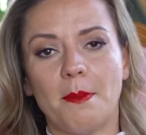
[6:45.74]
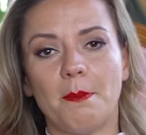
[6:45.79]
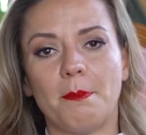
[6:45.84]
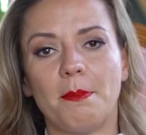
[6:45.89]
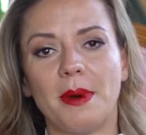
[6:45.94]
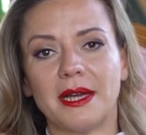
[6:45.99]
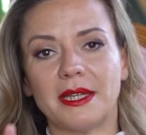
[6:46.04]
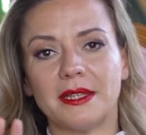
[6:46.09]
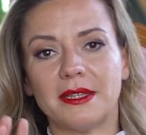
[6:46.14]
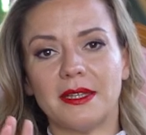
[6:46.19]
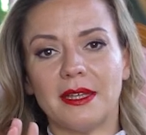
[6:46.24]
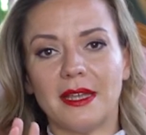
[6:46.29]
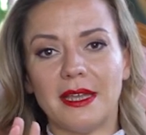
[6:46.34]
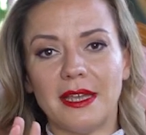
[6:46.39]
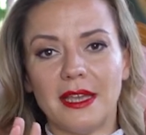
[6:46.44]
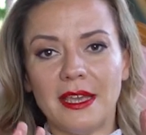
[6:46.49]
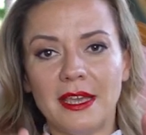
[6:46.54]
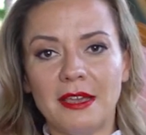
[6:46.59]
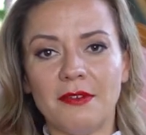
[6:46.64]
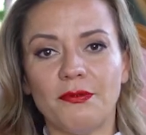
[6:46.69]
But
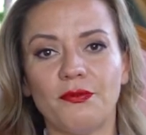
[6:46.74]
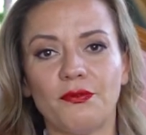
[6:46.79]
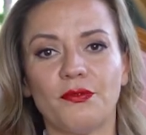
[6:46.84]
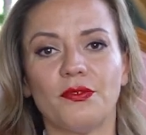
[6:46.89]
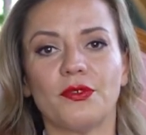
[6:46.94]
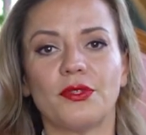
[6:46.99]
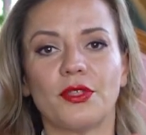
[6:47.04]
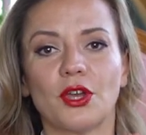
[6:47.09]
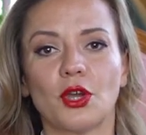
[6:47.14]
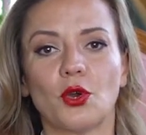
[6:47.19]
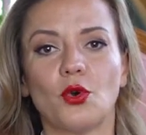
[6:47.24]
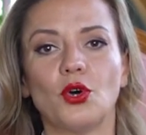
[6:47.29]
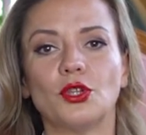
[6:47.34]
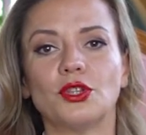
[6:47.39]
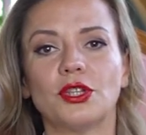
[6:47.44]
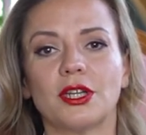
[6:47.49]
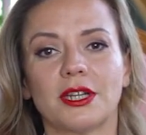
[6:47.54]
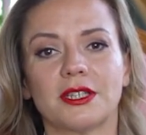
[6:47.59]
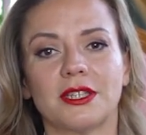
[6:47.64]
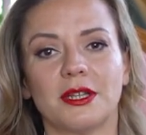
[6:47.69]
if the
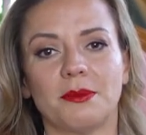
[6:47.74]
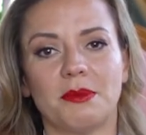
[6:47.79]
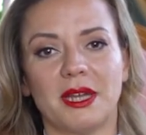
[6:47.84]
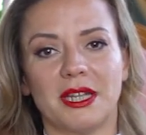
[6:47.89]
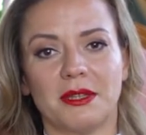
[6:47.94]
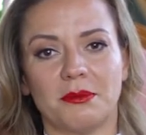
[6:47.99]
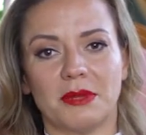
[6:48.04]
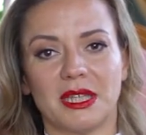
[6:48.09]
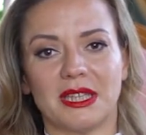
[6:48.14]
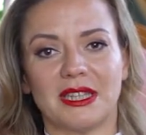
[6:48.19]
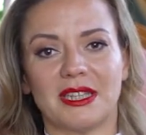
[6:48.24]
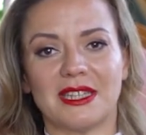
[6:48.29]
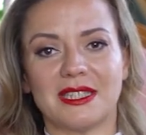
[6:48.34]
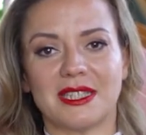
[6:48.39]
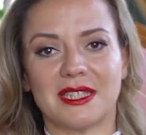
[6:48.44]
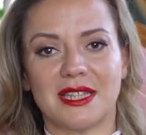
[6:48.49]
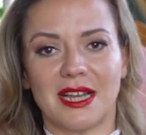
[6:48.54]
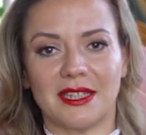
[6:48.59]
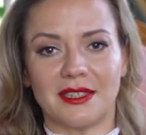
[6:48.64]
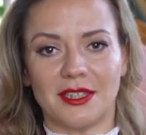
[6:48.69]
contract amendment
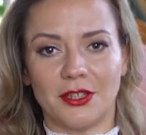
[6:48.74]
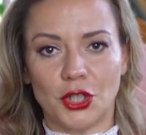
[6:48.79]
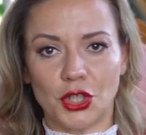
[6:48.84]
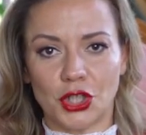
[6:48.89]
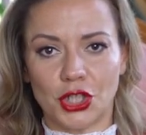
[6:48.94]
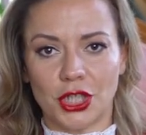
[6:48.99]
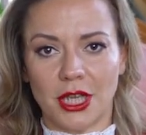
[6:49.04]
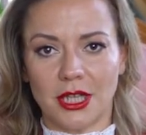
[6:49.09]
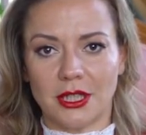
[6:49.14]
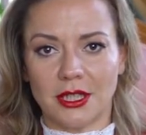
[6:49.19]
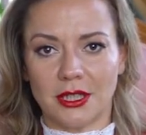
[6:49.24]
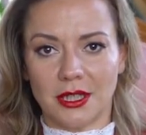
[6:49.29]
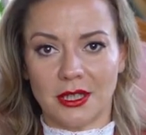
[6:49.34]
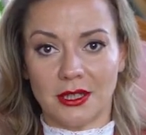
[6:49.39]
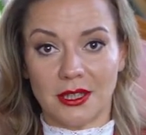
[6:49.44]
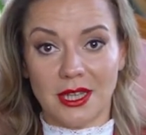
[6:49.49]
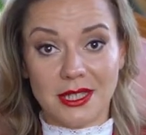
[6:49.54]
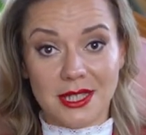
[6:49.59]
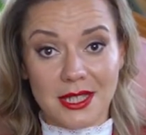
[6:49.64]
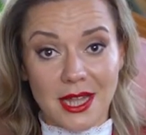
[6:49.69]
is not initiated
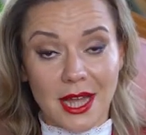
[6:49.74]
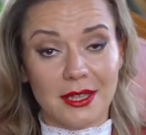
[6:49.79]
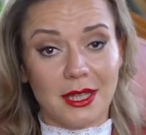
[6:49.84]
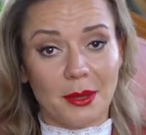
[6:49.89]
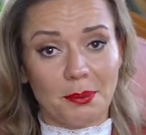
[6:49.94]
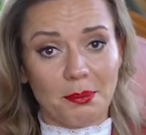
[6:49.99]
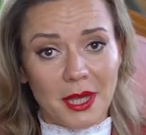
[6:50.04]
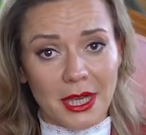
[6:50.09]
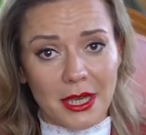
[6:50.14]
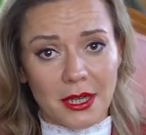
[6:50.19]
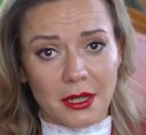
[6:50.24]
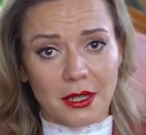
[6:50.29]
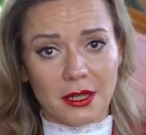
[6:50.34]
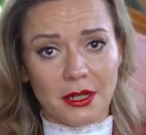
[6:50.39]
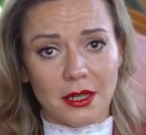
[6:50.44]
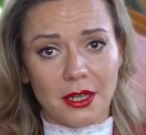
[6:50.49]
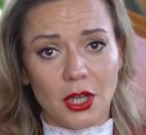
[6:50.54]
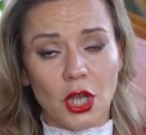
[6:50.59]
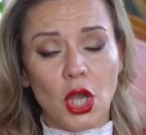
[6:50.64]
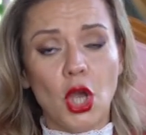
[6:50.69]
and does not appear,